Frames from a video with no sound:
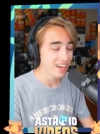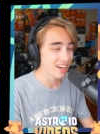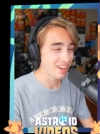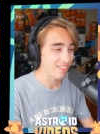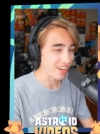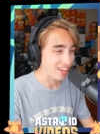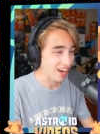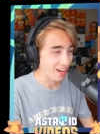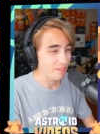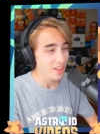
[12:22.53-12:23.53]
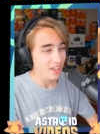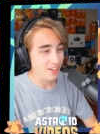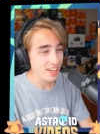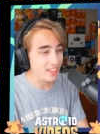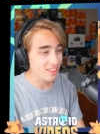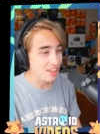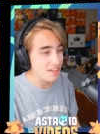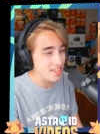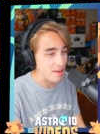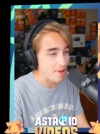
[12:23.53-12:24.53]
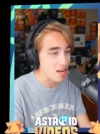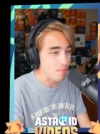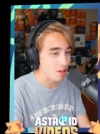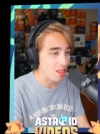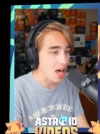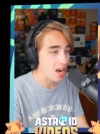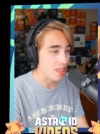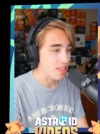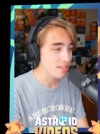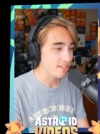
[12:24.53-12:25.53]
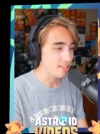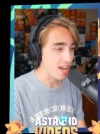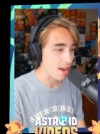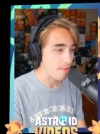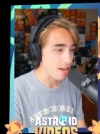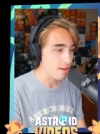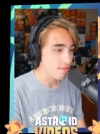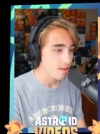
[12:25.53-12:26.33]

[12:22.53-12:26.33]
Oh my god. Your unique skill set might help a lot on this assignment.